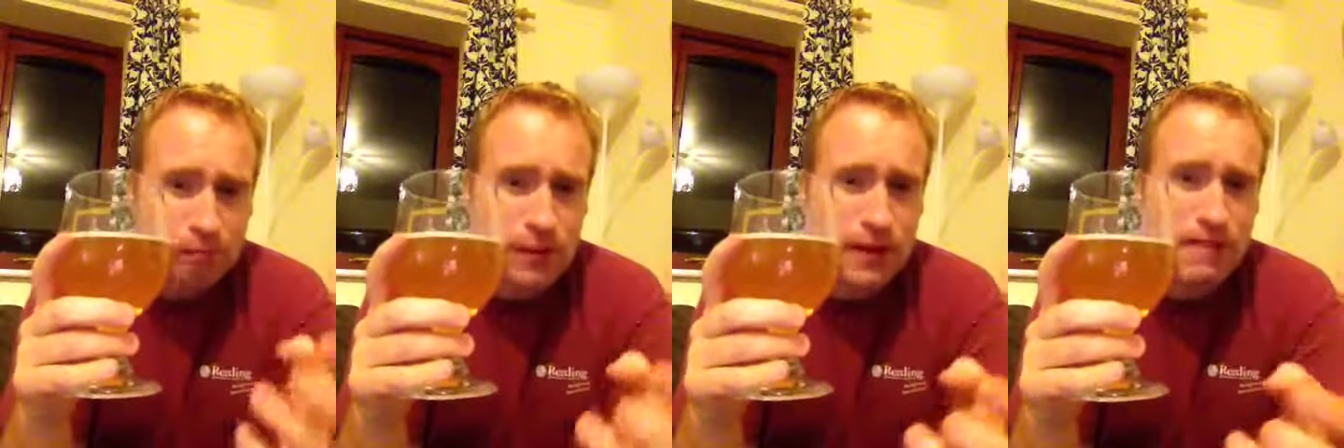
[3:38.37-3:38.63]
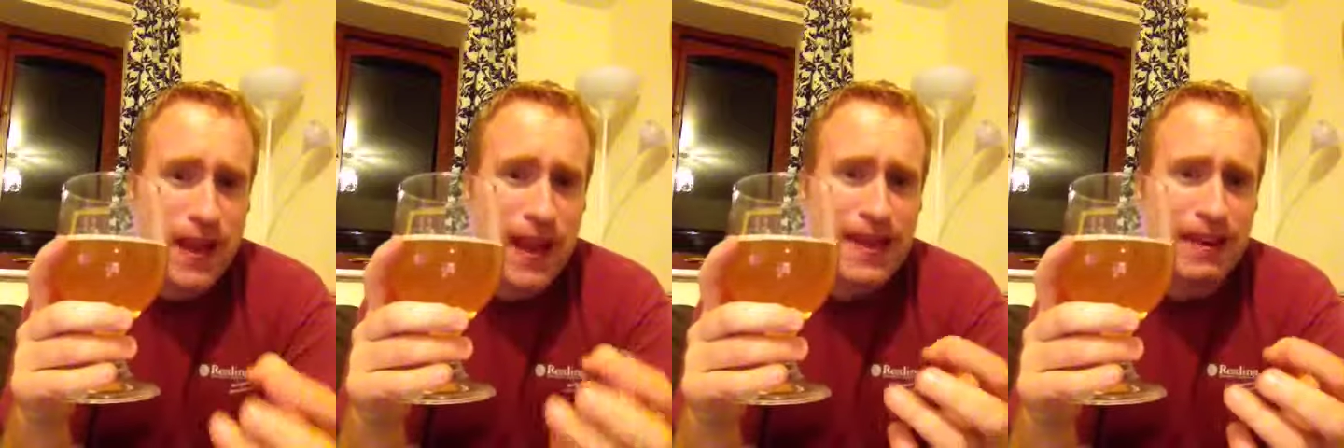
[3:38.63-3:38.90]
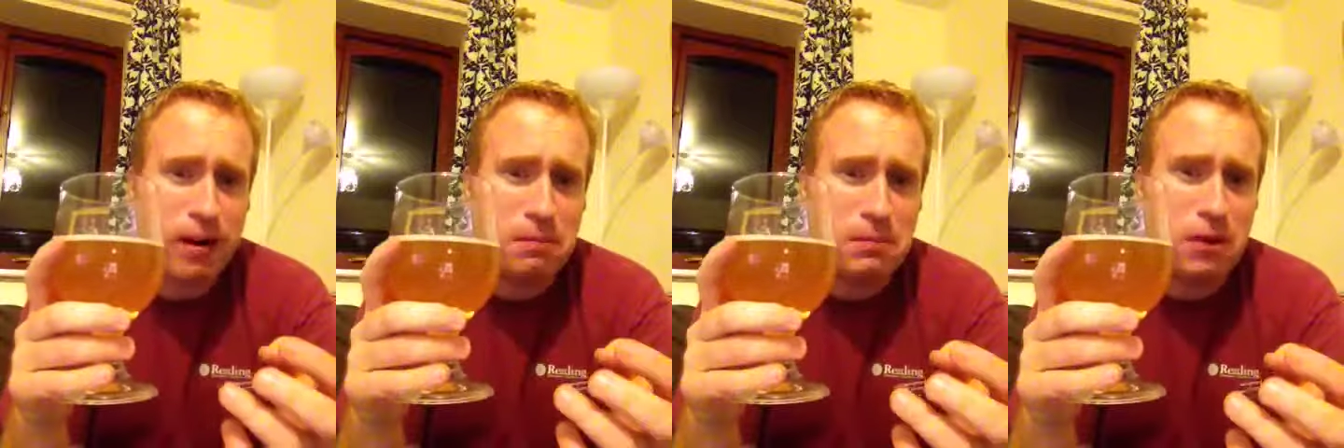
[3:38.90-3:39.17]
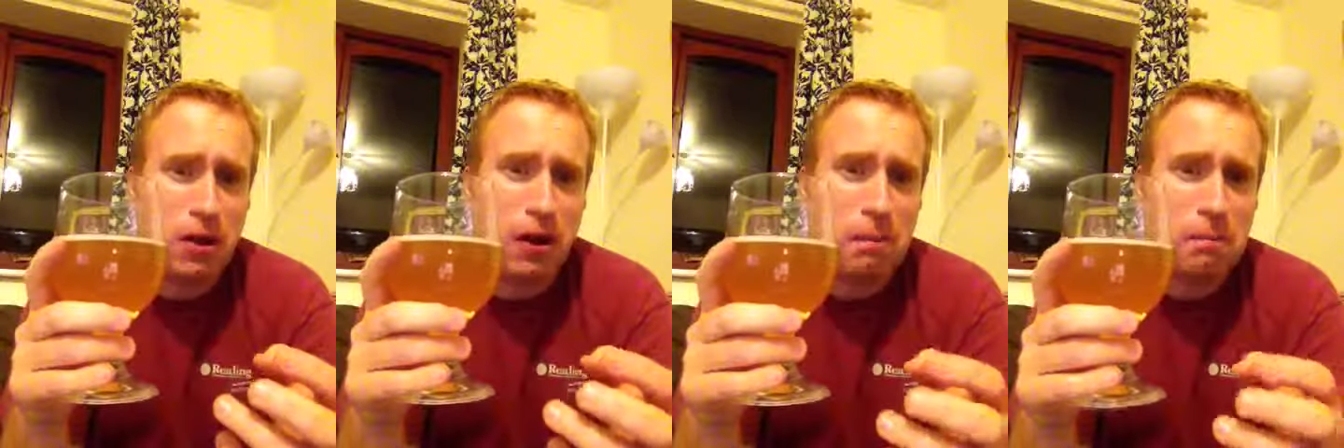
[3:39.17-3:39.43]
Then comes
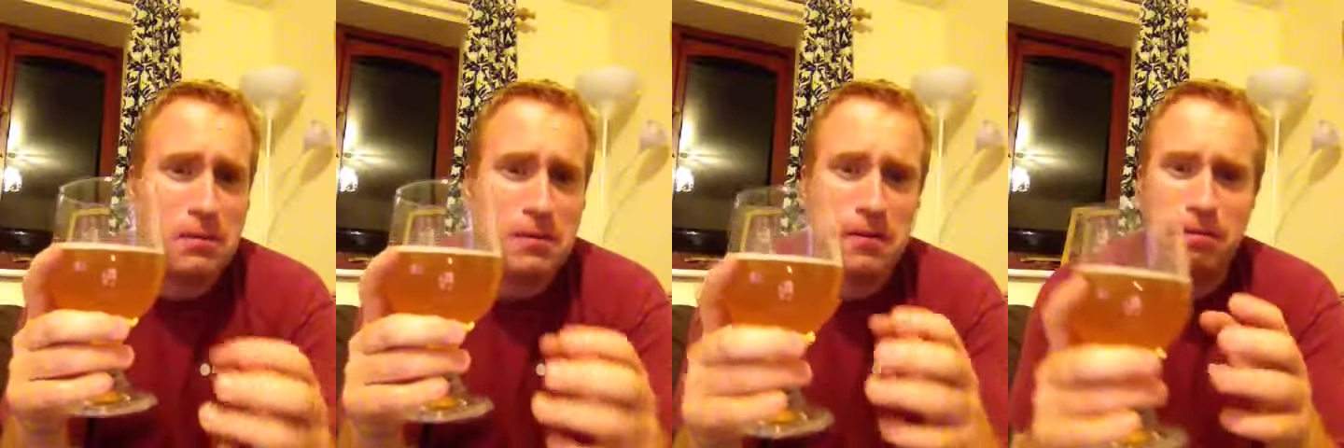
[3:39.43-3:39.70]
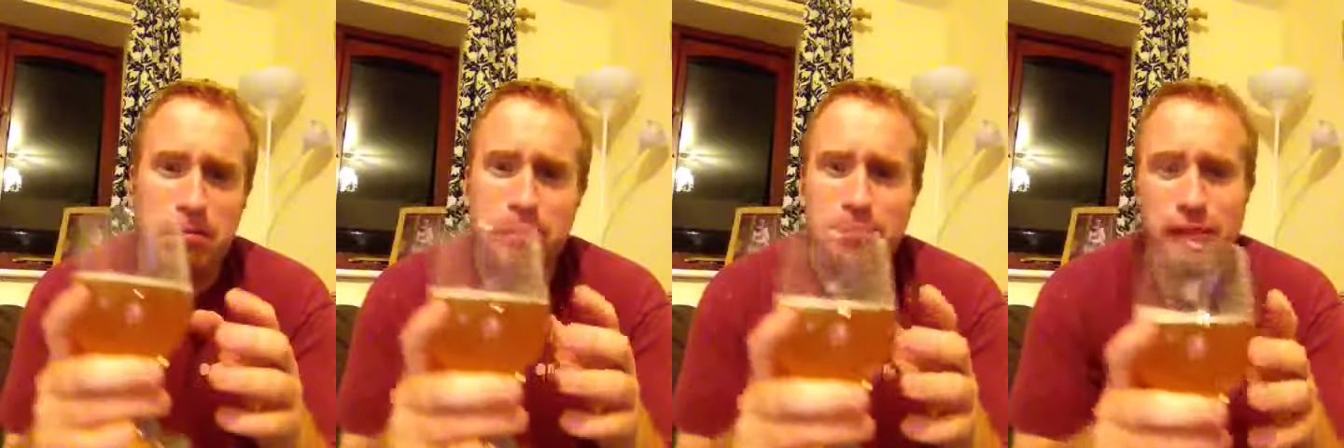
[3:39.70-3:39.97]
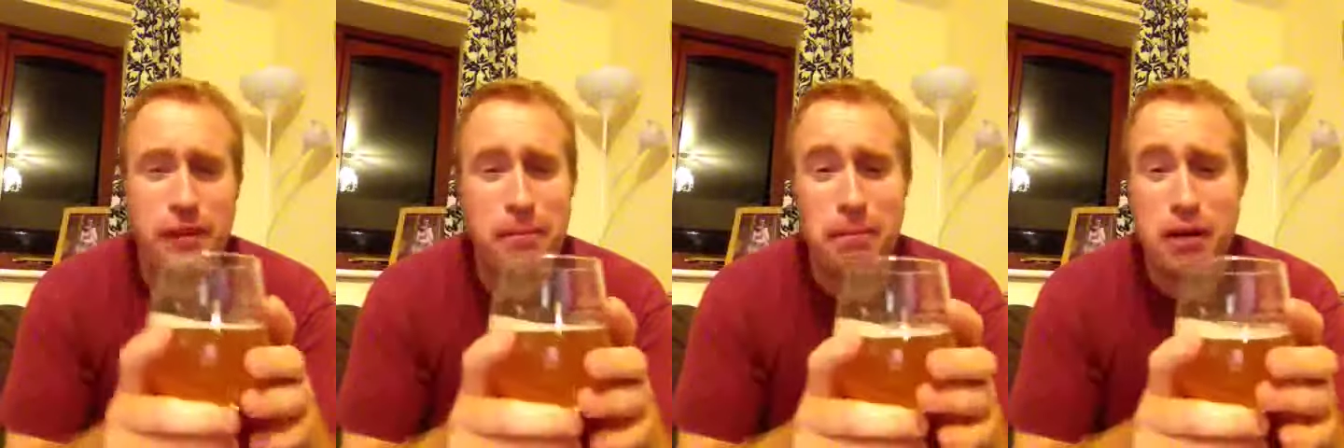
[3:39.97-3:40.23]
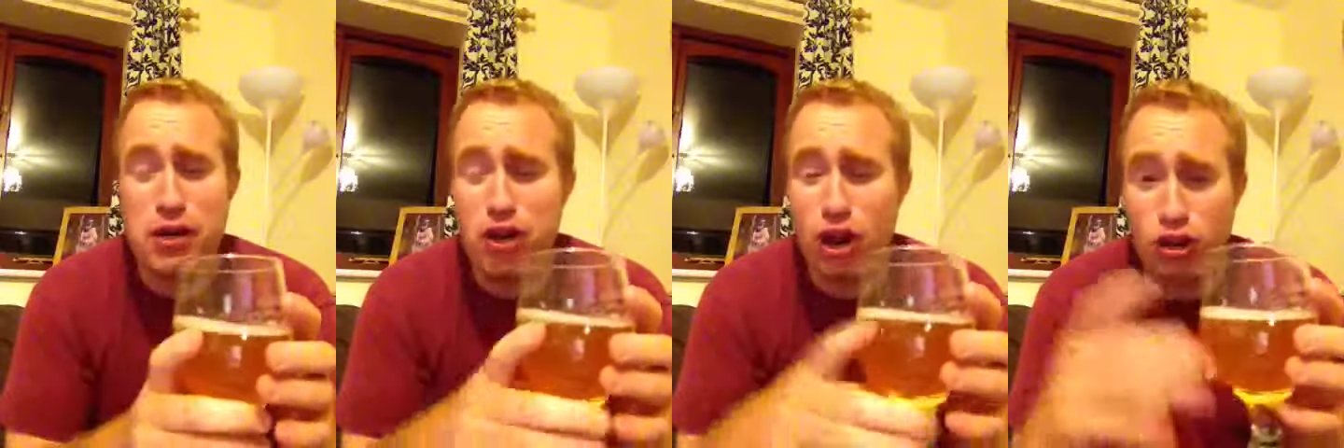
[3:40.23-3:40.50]
the hops,
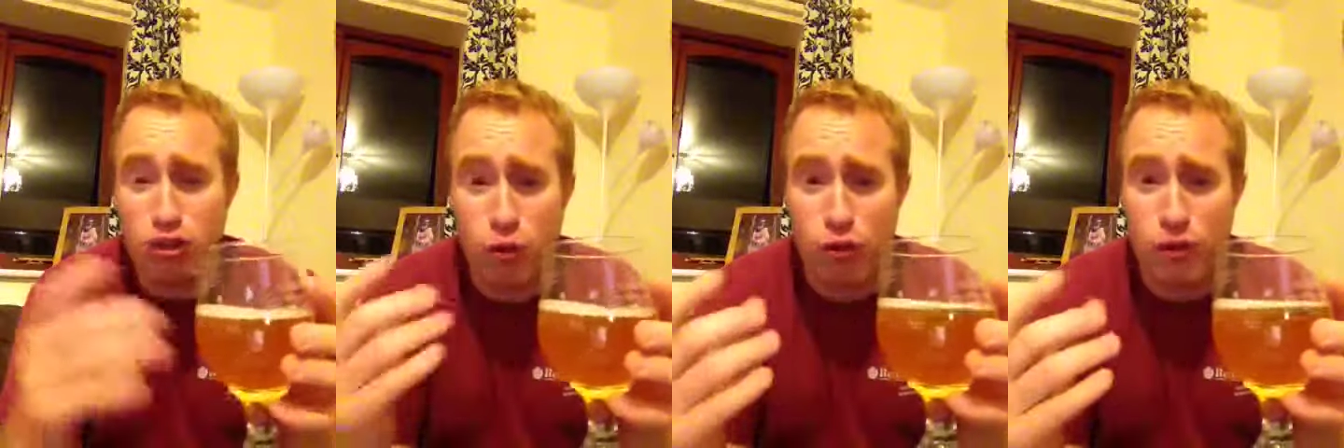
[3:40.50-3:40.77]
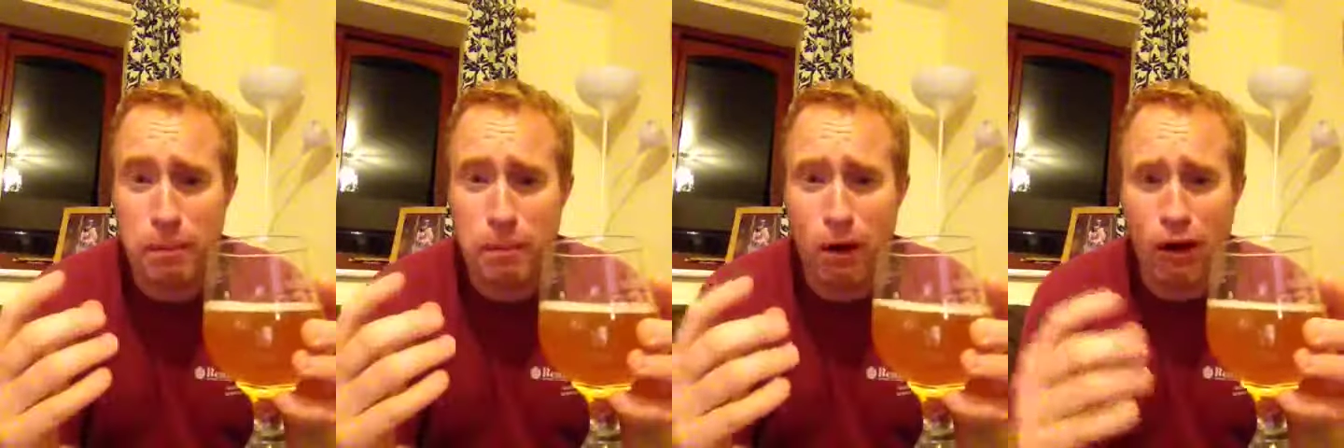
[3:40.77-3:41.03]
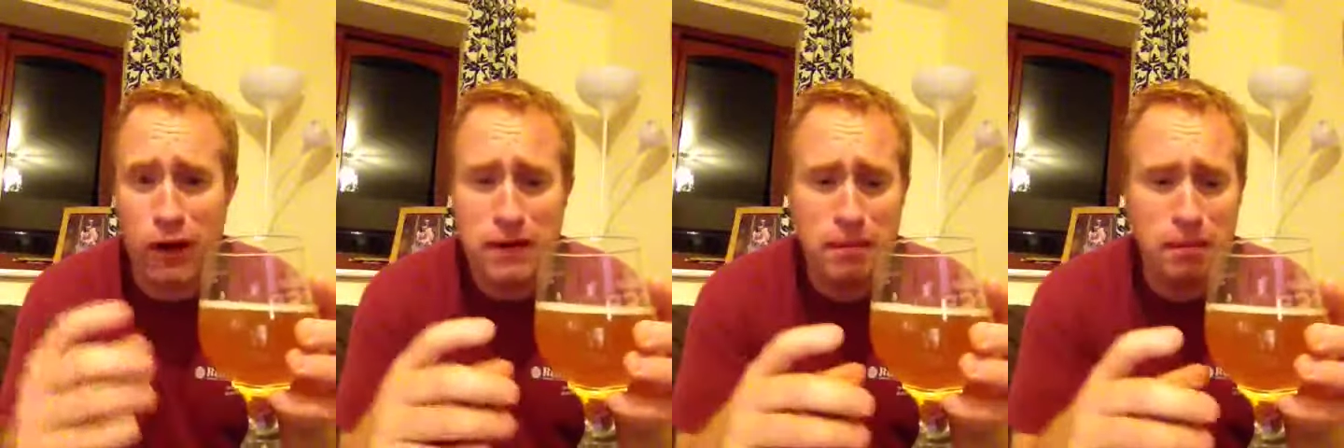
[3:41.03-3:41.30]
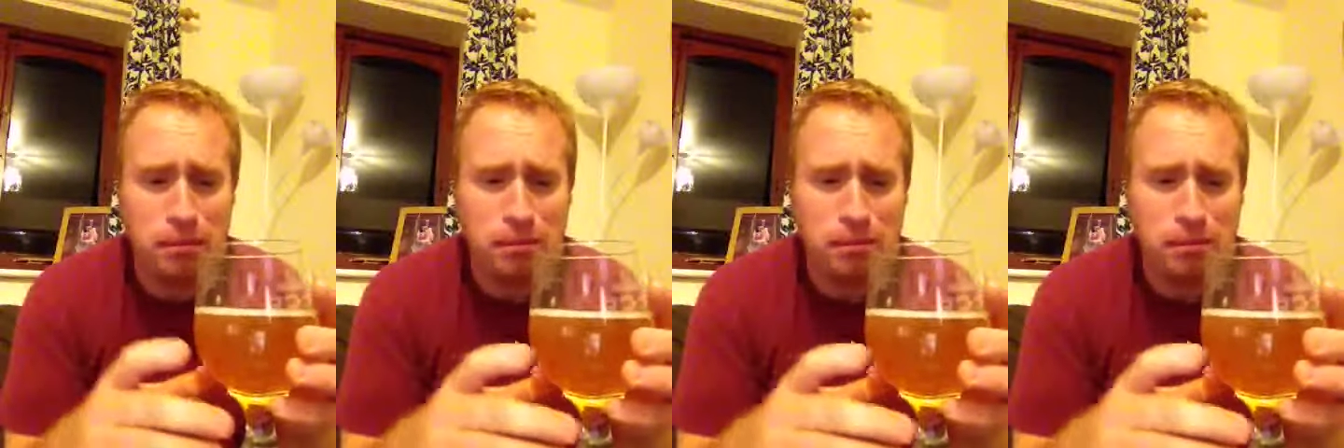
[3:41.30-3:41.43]
but not overpowering.